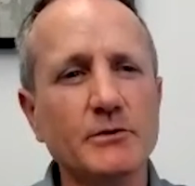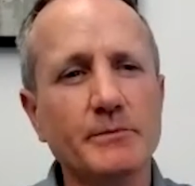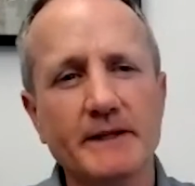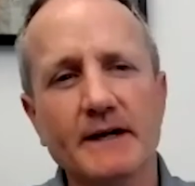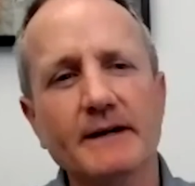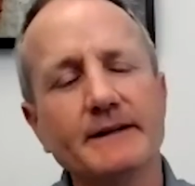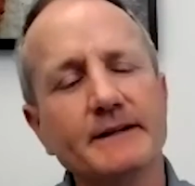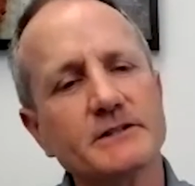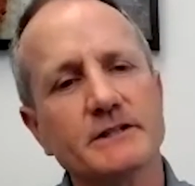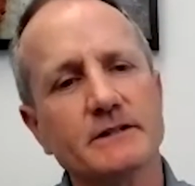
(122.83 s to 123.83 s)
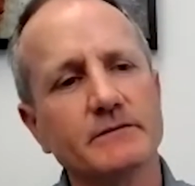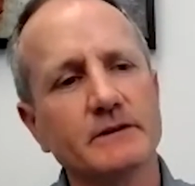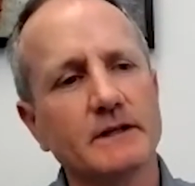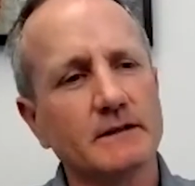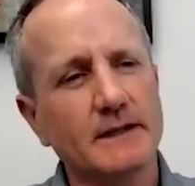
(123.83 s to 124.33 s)
BI initiative
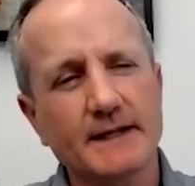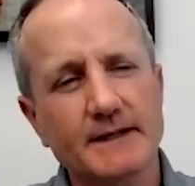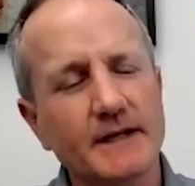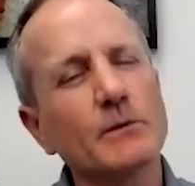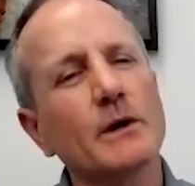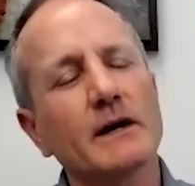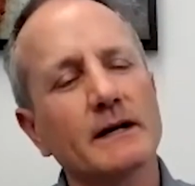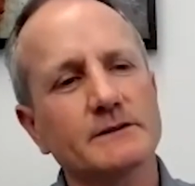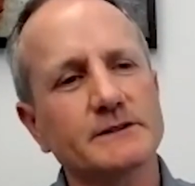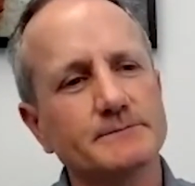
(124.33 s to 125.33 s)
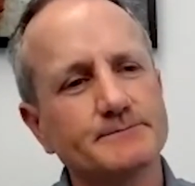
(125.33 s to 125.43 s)
like a data warehouse.